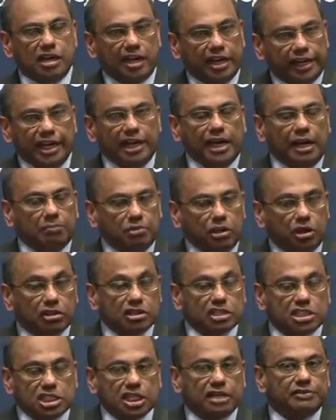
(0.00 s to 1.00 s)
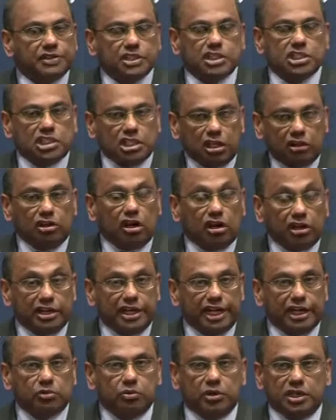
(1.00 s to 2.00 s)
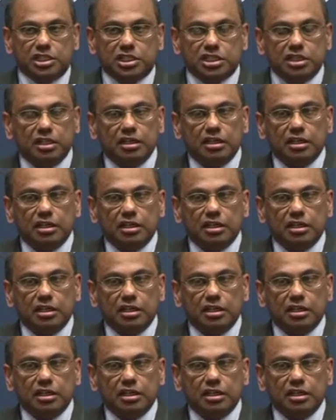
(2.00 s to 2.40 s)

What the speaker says: again, I'm talking services now, not networks,